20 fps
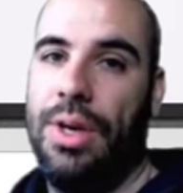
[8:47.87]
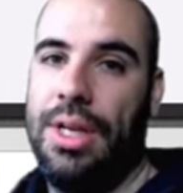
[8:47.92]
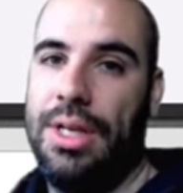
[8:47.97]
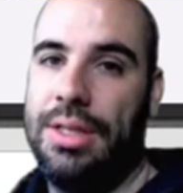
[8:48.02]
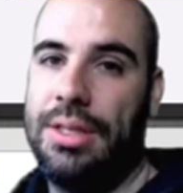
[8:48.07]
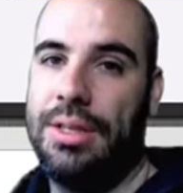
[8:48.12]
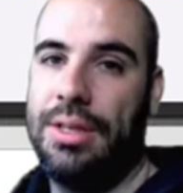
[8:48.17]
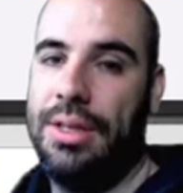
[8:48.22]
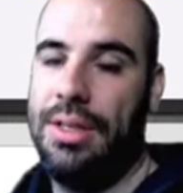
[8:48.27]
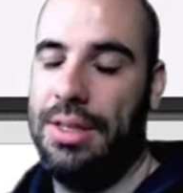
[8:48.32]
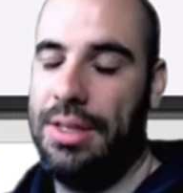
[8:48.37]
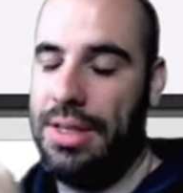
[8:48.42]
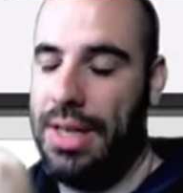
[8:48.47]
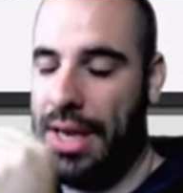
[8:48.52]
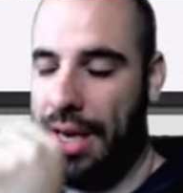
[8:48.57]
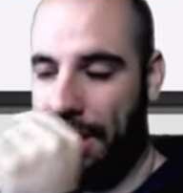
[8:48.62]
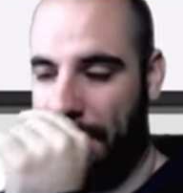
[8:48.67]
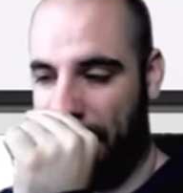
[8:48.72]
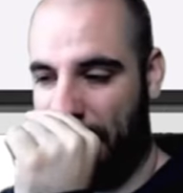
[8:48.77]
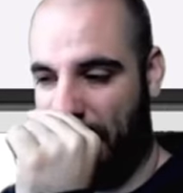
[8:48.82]
its
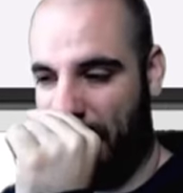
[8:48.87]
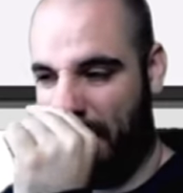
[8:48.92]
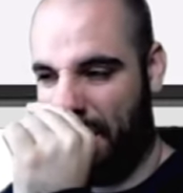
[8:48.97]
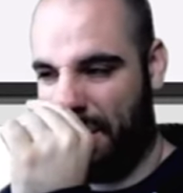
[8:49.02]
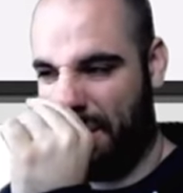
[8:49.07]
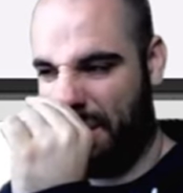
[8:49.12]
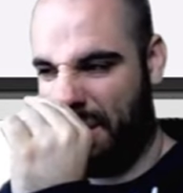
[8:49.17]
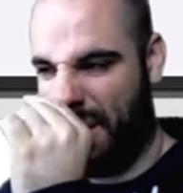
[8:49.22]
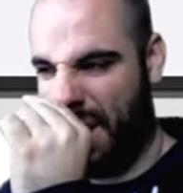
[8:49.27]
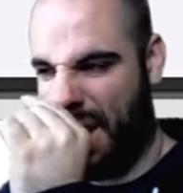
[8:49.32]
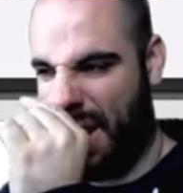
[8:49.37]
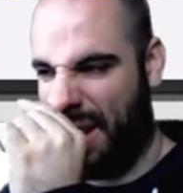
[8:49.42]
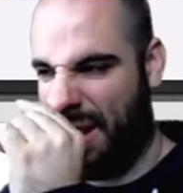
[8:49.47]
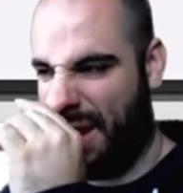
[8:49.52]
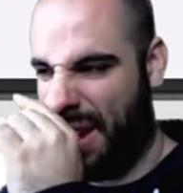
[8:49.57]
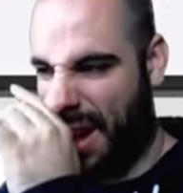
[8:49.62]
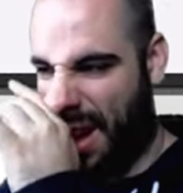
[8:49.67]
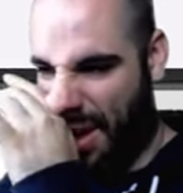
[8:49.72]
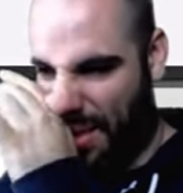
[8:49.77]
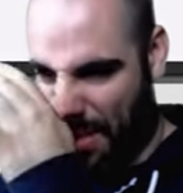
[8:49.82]
containers are, right?
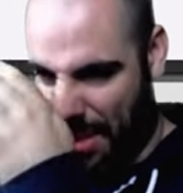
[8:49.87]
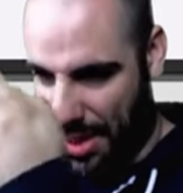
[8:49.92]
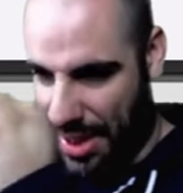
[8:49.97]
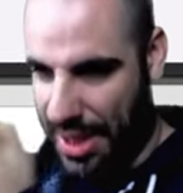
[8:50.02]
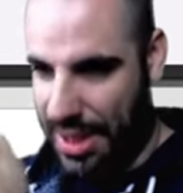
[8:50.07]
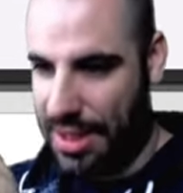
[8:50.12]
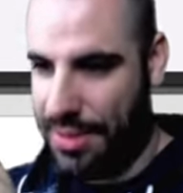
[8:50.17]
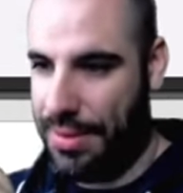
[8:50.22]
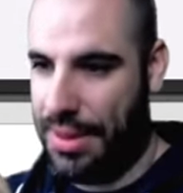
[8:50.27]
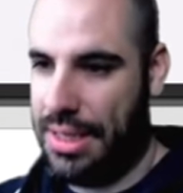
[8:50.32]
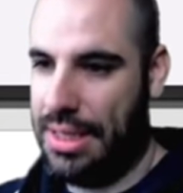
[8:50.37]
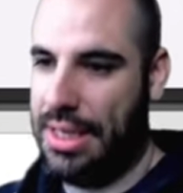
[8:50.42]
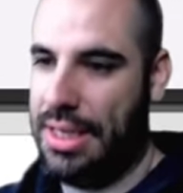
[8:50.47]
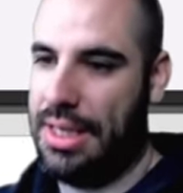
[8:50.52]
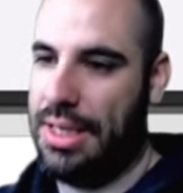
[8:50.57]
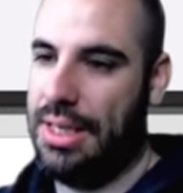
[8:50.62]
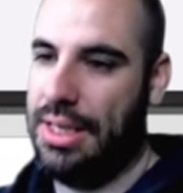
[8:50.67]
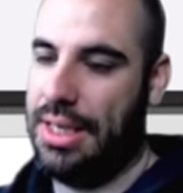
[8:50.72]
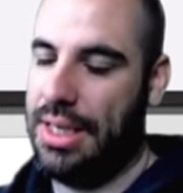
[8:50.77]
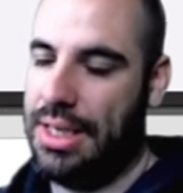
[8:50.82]
I want that to be di
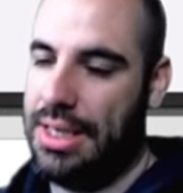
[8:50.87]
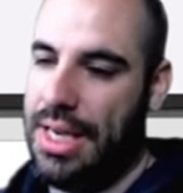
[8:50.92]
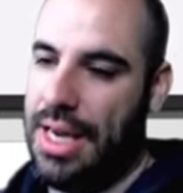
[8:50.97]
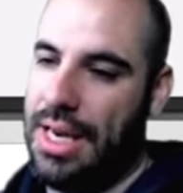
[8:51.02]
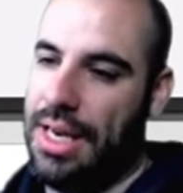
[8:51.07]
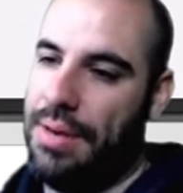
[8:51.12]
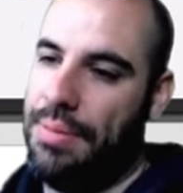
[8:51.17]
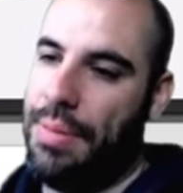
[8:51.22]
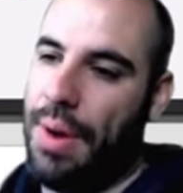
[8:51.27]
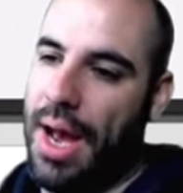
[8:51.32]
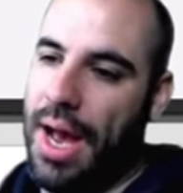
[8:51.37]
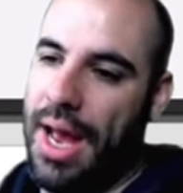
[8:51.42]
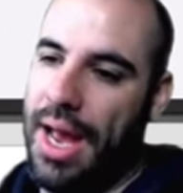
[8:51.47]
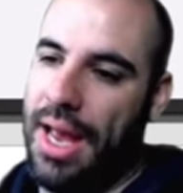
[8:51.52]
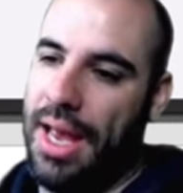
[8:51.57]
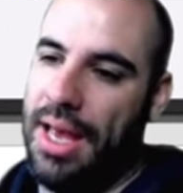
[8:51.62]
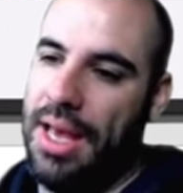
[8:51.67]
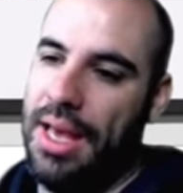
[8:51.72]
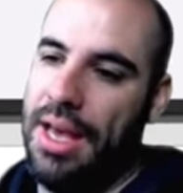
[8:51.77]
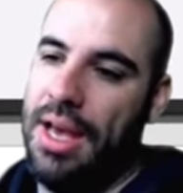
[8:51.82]
dictated
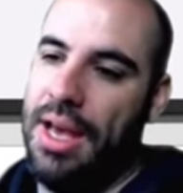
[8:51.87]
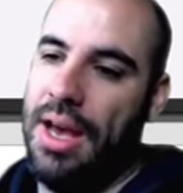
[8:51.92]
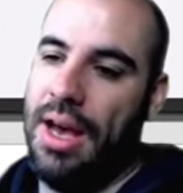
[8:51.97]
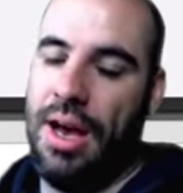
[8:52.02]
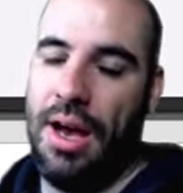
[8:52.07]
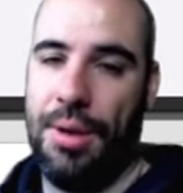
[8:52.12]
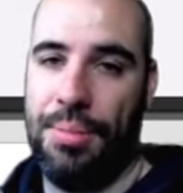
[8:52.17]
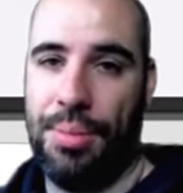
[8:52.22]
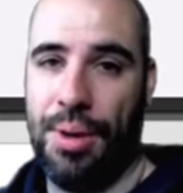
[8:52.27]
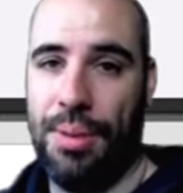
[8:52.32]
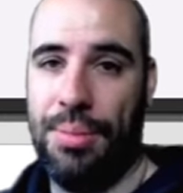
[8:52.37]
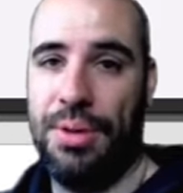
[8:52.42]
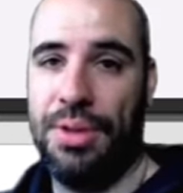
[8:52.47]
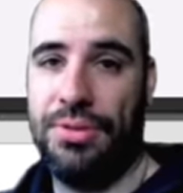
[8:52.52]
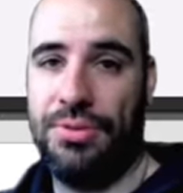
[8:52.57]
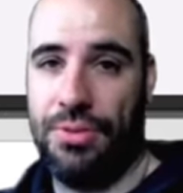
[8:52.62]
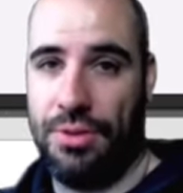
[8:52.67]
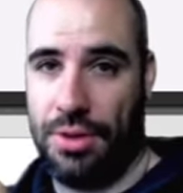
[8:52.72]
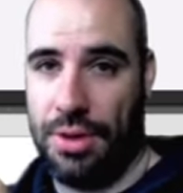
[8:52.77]
by a purposeful